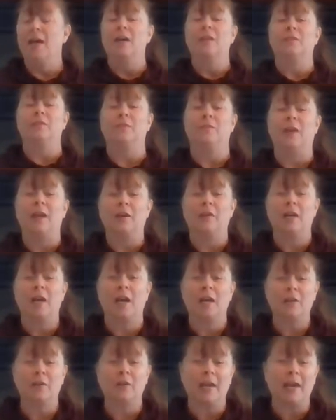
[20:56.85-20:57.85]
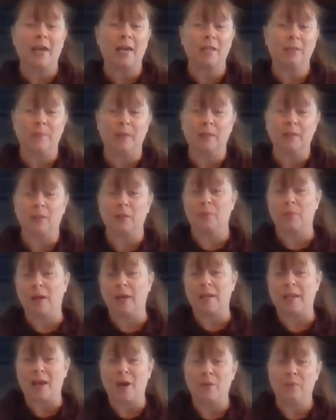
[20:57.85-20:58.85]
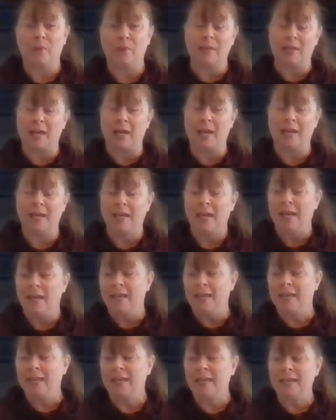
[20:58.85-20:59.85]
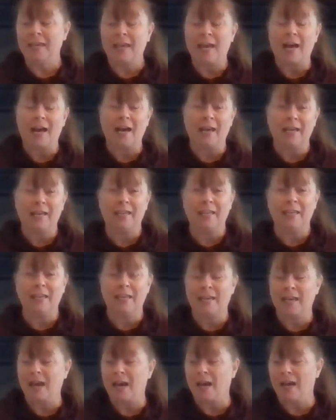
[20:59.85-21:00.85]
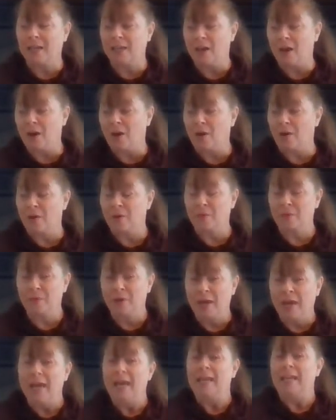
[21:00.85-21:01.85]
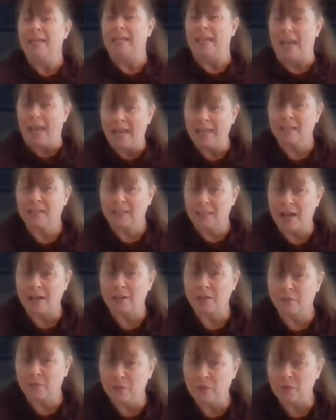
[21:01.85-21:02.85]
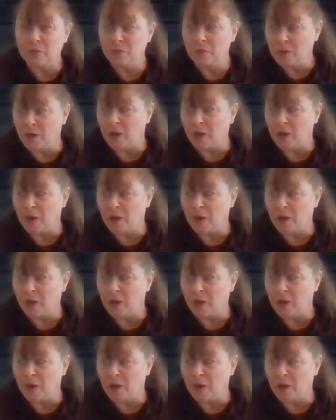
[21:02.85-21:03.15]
The very hungry caterpillar went out one day, E-I-E-I-O. He ate a lot of food